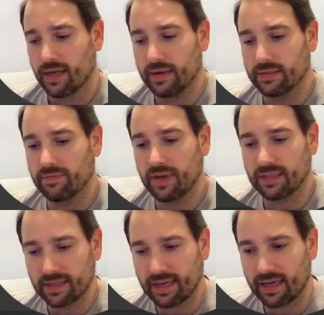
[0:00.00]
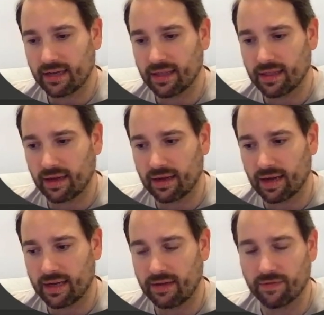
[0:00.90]
to investigate the
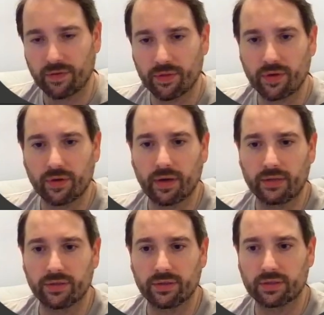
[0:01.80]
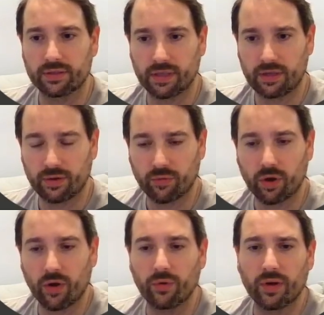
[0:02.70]
idea further and just continue to
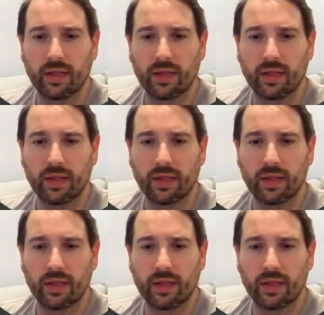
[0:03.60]
grow.